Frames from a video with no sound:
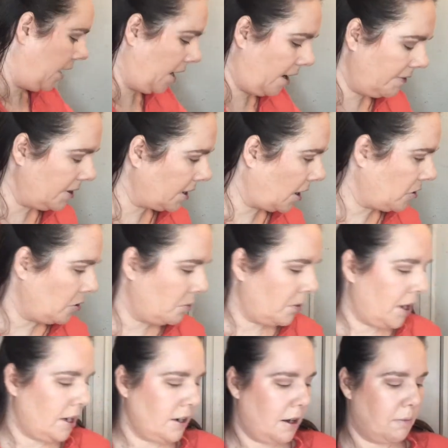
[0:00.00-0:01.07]
I have another
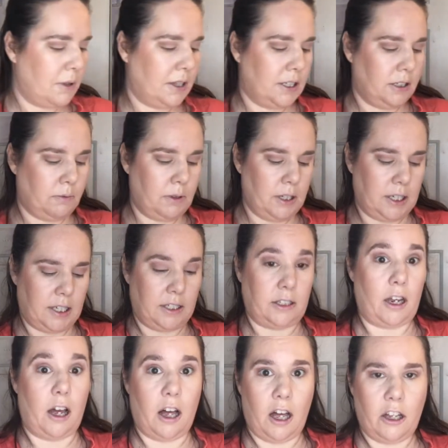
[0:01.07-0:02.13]
one, but this one is
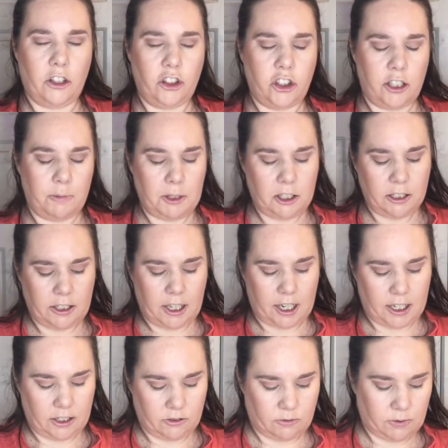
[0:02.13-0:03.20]
all shimmers. I
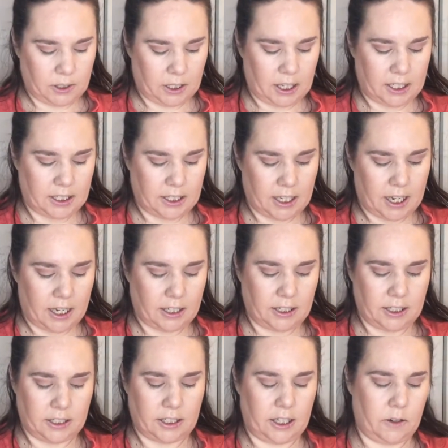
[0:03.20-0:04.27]
didn't realize that
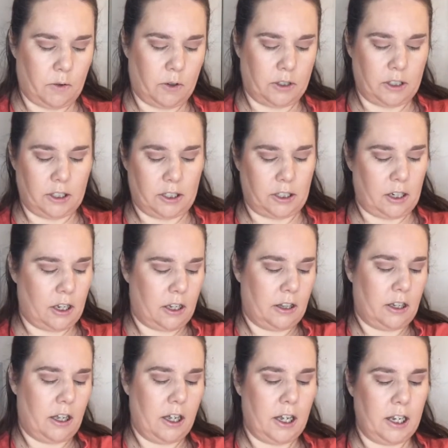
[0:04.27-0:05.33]
because I ordered it
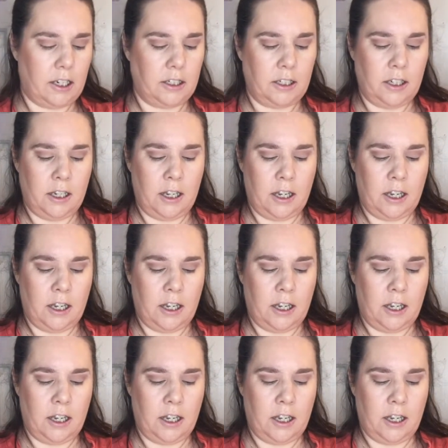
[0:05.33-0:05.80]
online.